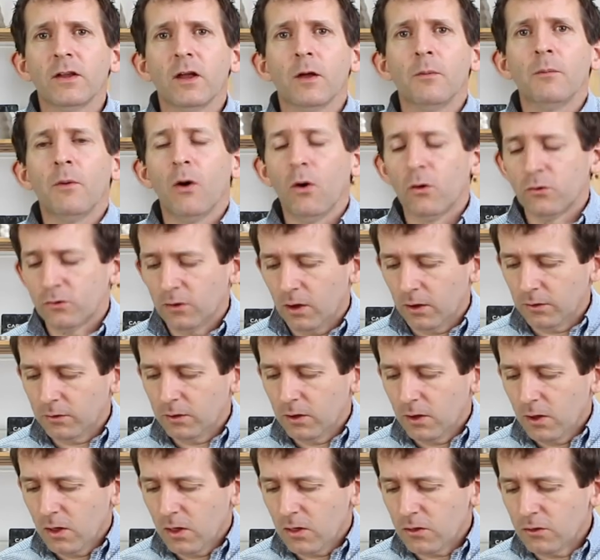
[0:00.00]
little mode on
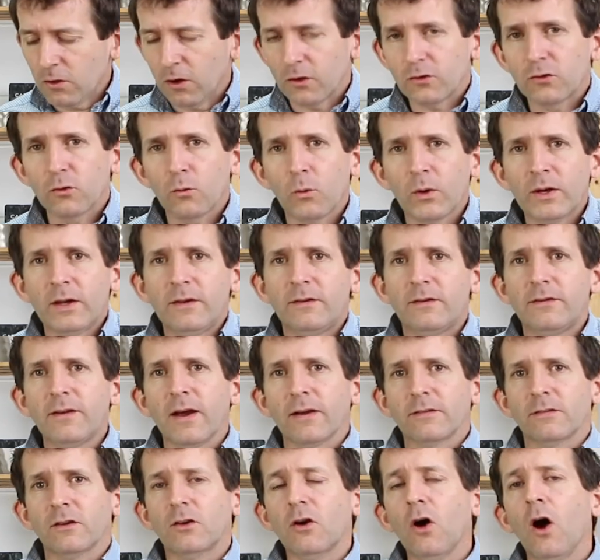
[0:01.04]
that when it
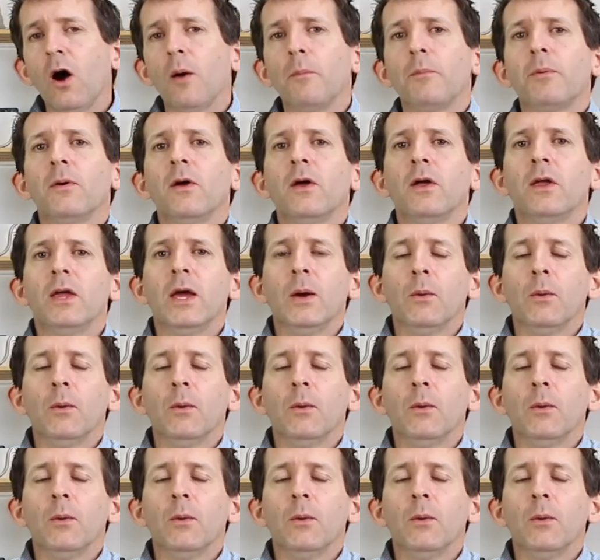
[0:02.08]
detects a cup,